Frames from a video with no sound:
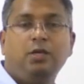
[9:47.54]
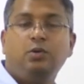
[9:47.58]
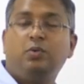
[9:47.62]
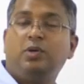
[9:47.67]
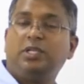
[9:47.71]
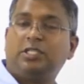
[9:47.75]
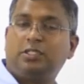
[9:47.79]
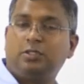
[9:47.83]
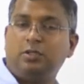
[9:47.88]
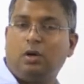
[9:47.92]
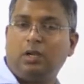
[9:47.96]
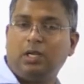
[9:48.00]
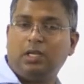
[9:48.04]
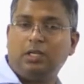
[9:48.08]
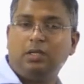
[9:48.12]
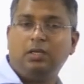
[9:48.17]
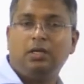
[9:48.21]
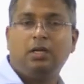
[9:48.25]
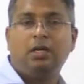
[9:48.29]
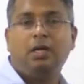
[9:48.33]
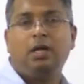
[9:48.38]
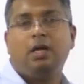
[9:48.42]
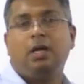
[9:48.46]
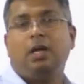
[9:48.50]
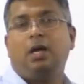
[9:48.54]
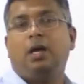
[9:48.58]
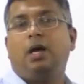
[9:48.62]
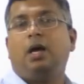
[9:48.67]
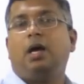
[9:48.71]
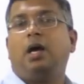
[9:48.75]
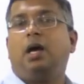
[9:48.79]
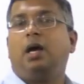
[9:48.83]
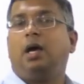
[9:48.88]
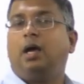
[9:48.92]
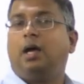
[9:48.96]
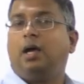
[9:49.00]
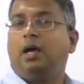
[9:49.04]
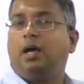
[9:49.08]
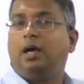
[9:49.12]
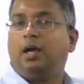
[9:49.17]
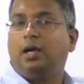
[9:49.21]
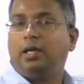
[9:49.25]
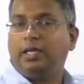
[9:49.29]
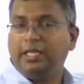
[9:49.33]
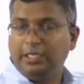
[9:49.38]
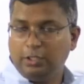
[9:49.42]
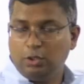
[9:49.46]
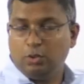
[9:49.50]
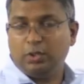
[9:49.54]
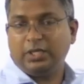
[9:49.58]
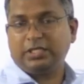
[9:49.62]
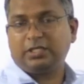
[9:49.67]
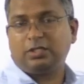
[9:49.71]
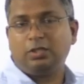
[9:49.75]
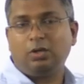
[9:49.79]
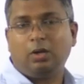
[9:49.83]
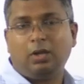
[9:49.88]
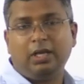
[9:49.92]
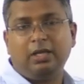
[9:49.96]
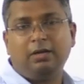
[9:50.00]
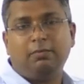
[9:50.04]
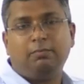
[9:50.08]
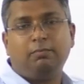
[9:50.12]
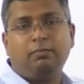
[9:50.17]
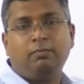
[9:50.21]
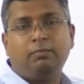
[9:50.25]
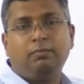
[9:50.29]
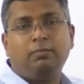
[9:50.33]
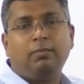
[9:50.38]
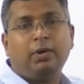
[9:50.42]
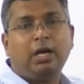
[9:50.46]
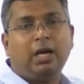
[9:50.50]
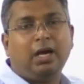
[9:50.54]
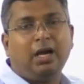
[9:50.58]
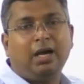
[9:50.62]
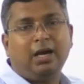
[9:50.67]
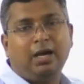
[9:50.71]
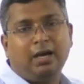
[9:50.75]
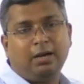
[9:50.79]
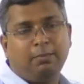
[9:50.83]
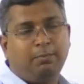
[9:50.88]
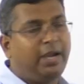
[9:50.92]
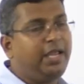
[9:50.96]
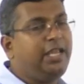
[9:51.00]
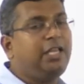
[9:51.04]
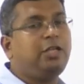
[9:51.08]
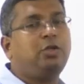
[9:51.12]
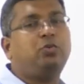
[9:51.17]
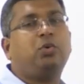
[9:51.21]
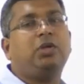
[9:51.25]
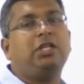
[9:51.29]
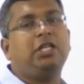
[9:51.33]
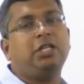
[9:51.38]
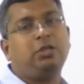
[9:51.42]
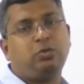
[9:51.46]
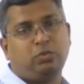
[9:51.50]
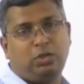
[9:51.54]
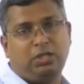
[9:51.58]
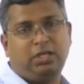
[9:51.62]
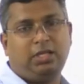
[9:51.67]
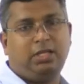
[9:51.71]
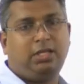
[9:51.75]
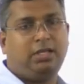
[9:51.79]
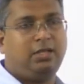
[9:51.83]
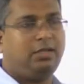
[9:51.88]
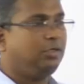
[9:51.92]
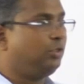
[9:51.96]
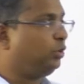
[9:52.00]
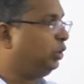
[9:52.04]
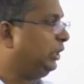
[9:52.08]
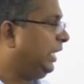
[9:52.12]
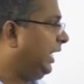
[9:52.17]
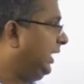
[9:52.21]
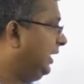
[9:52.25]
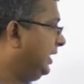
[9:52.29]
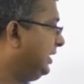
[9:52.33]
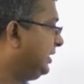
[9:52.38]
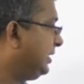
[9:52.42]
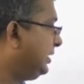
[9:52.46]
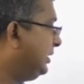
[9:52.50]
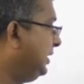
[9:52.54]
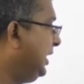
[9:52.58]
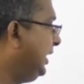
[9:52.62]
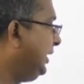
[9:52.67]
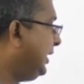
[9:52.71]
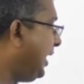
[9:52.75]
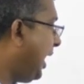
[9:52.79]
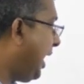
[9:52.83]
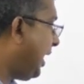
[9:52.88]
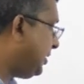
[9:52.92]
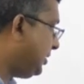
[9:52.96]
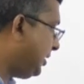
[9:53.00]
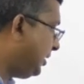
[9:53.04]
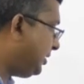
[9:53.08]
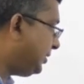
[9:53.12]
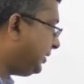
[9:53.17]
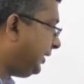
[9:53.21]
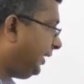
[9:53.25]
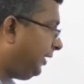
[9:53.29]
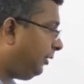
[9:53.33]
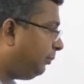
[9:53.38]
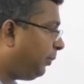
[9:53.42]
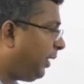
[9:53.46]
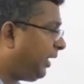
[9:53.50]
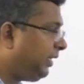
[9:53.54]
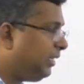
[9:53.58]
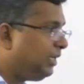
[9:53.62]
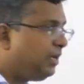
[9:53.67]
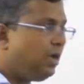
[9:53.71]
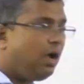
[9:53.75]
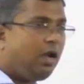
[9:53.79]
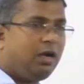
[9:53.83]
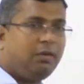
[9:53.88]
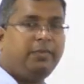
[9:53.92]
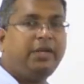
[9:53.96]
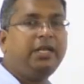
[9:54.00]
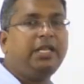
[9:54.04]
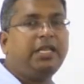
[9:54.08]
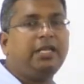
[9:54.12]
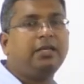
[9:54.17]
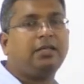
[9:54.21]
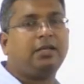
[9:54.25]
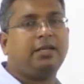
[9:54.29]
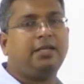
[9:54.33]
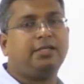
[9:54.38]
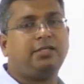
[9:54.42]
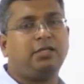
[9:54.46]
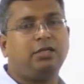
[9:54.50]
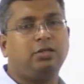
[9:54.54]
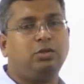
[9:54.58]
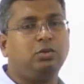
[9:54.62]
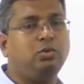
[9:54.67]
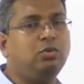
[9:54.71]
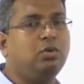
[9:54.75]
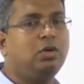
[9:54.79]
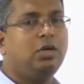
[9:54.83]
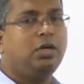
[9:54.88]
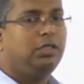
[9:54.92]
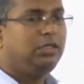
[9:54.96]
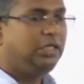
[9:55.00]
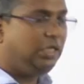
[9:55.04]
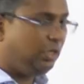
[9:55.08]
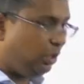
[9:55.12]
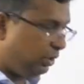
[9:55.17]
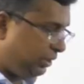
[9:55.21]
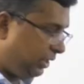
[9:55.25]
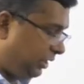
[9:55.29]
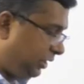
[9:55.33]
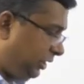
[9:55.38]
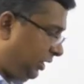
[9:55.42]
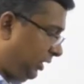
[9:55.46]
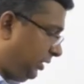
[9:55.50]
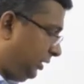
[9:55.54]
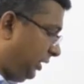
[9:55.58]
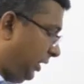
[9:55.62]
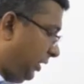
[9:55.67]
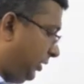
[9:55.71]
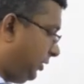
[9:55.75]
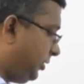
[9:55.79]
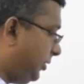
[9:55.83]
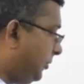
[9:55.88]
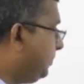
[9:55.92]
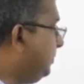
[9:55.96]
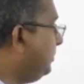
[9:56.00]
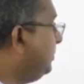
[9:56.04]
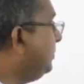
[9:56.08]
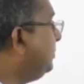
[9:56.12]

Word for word: U S dollar Uh, in U S dollar by twenty twenty. So that is the target set by the government in relation to the logistics sector.